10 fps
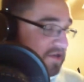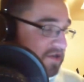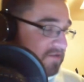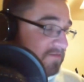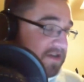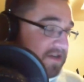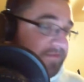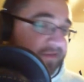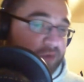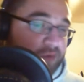some of them
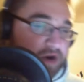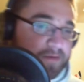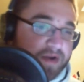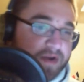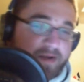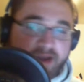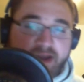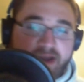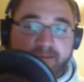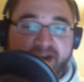work, but my
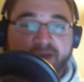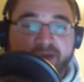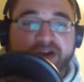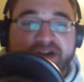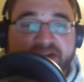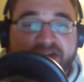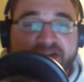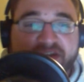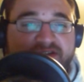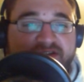question is, what else are
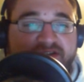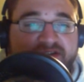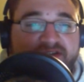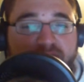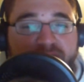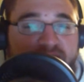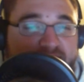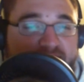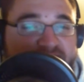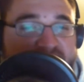they doing behind the
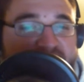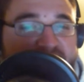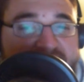scenes? So